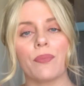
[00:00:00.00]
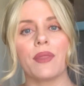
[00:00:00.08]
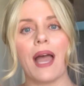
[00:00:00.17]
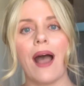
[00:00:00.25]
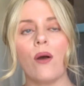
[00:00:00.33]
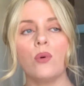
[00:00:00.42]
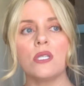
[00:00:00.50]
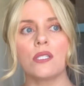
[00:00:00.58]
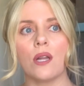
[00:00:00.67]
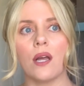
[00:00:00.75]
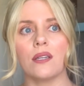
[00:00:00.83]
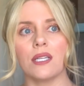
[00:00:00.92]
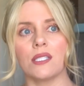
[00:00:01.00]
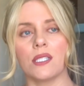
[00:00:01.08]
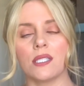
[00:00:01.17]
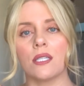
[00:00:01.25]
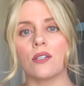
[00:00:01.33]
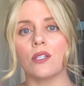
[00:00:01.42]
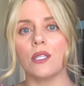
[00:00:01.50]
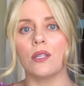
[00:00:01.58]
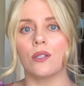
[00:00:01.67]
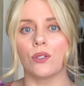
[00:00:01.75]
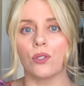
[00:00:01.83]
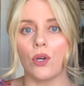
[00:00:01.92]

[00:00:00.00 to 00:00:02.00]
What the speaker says: That was not necessarily the